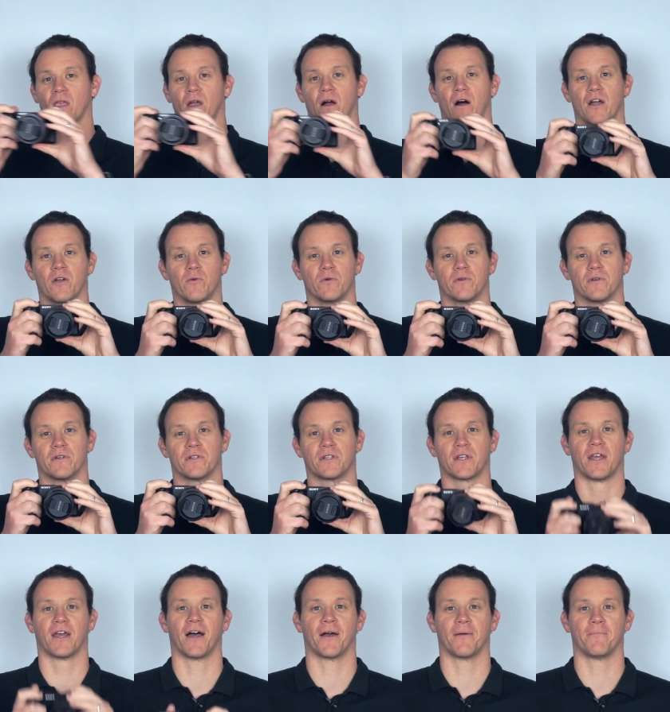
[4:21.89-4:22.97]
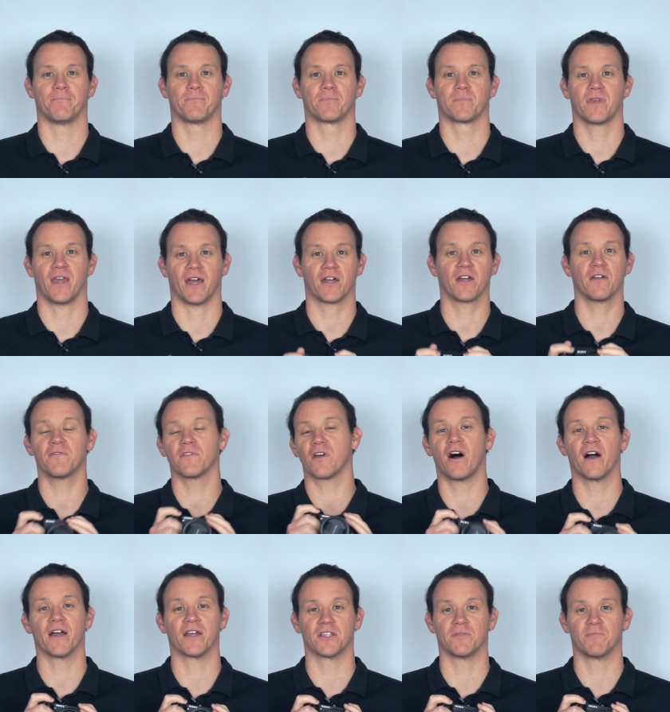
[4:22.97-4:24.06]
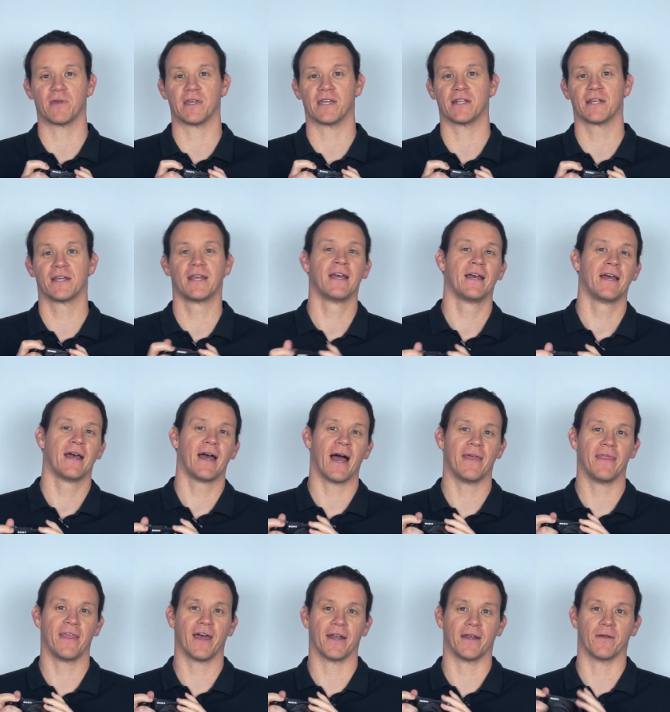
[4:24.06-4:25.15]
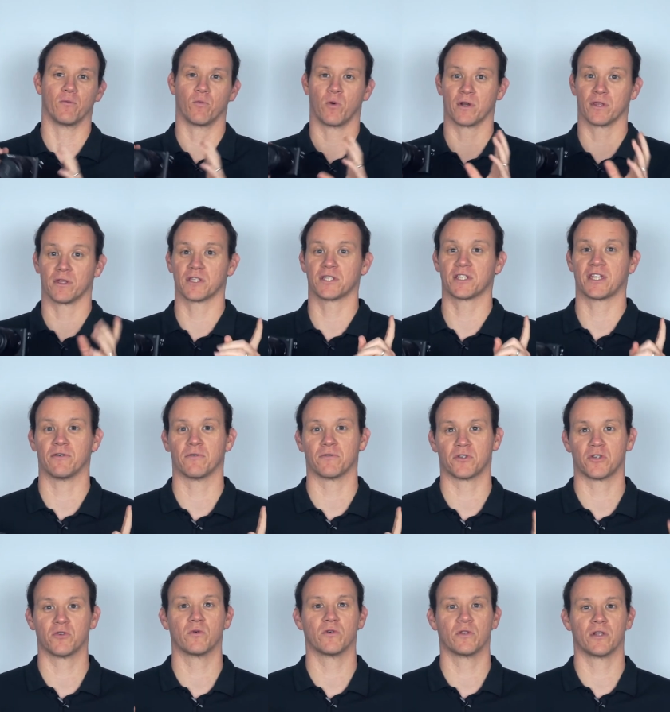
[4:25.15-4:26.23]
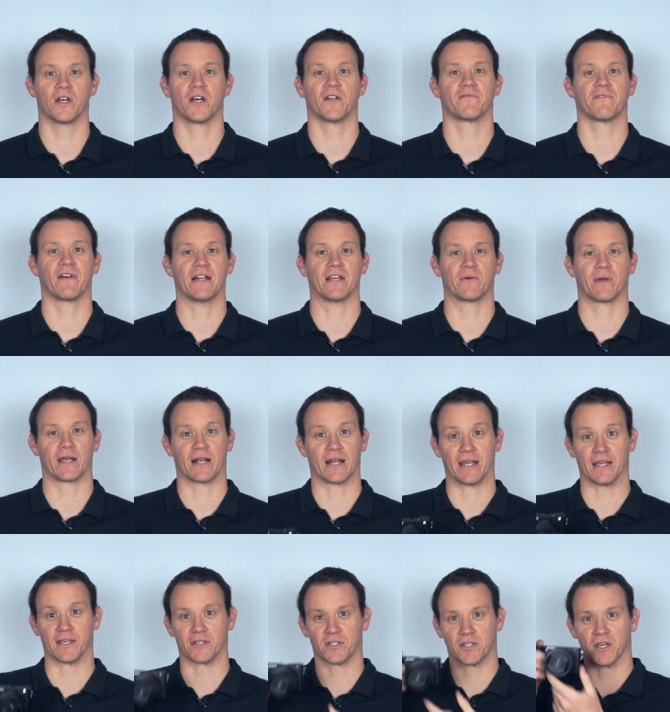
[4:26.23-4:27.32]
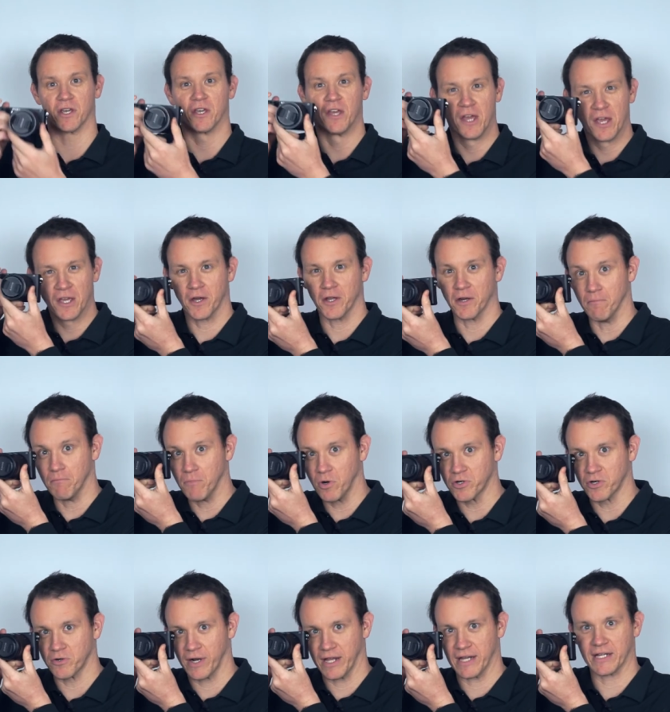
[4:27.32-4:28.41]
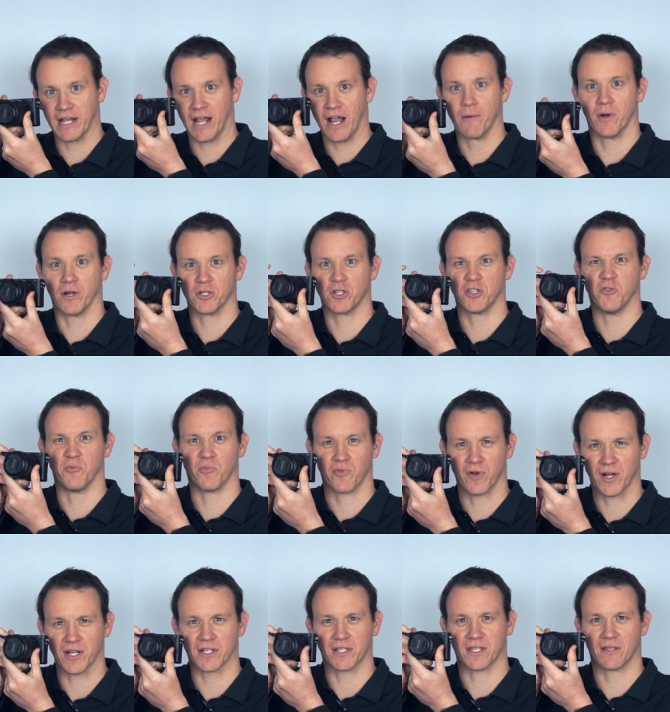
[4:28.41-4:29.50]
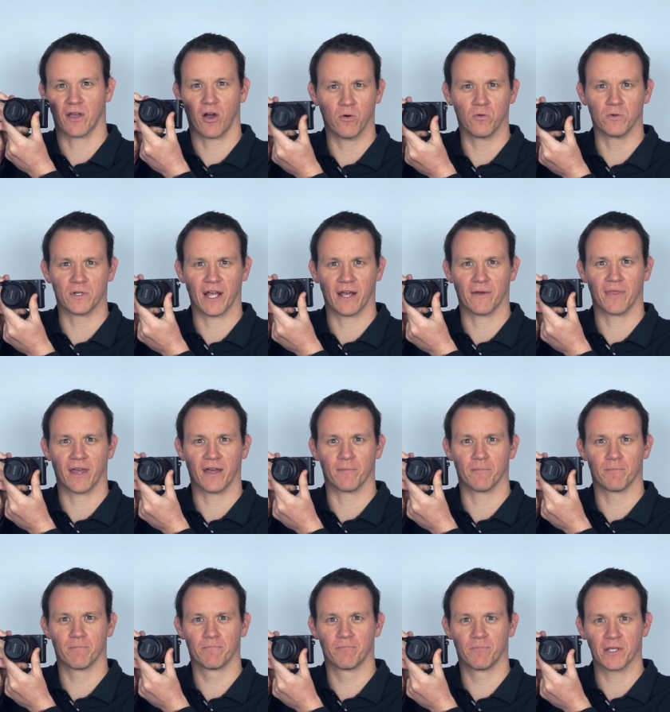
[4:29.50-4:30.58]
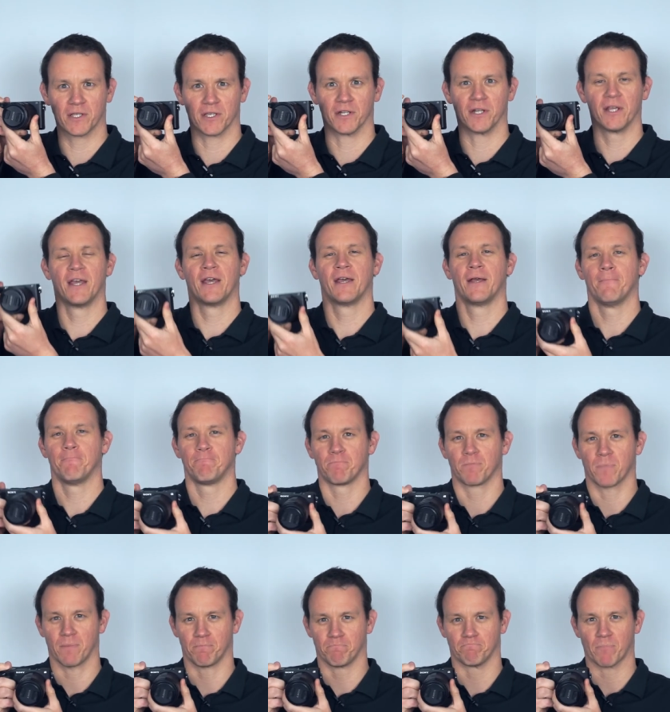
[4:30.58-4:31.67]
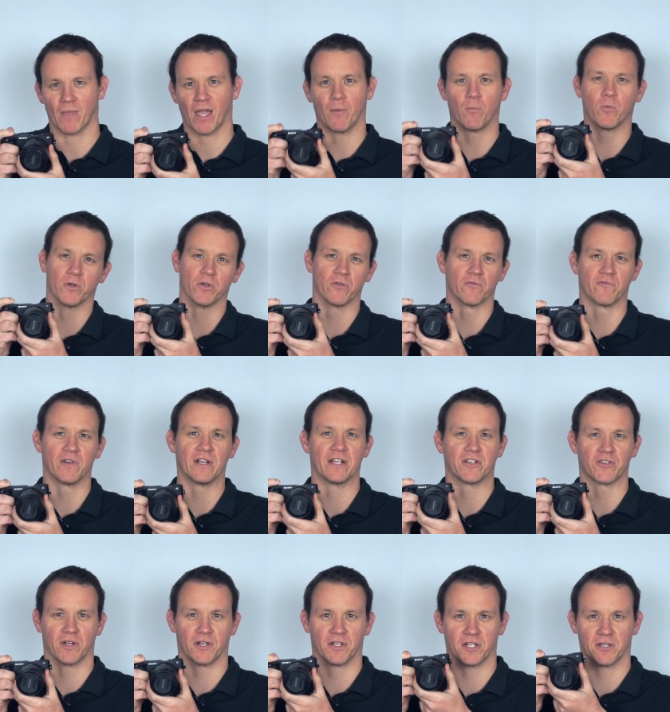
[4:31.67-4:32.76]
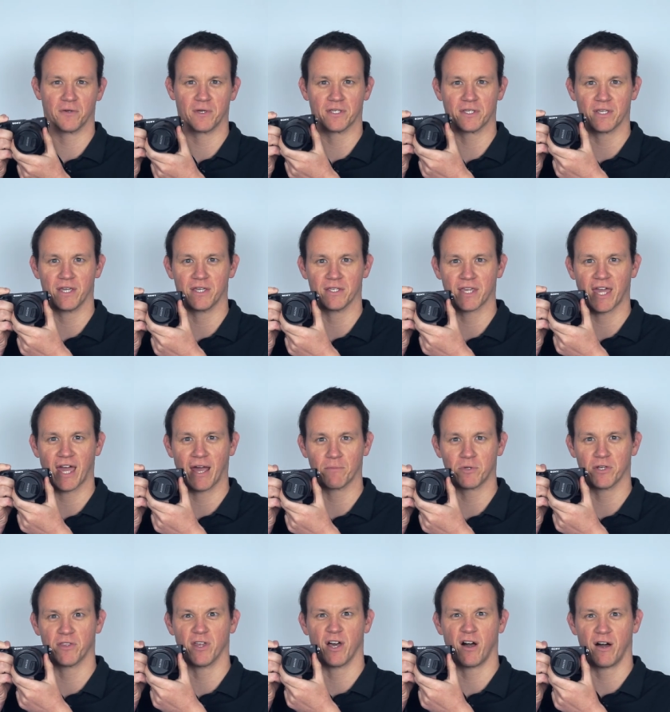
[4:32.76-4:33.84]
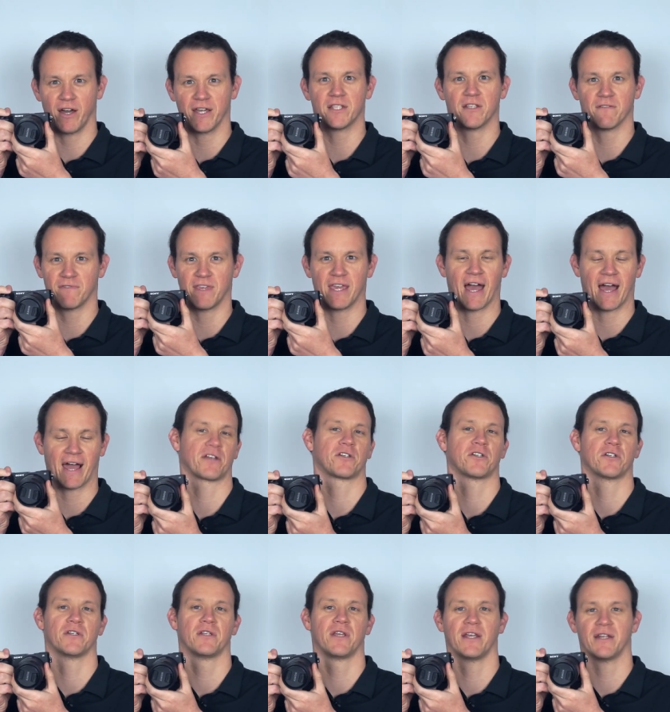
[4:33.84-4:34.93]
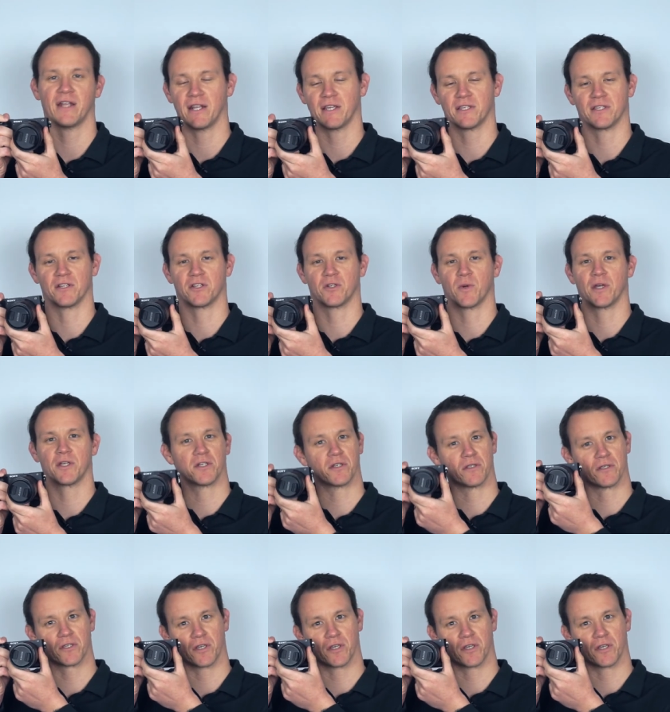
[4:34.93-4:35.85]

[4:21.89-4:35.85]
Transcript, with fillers: I would um, yeah go for the highest speed, and then one of the skills you will learn fairly quickly is to kind of moderate how much you press hold down that button. Mm, and what you'll really try and do is is capture the height of the action in any situation.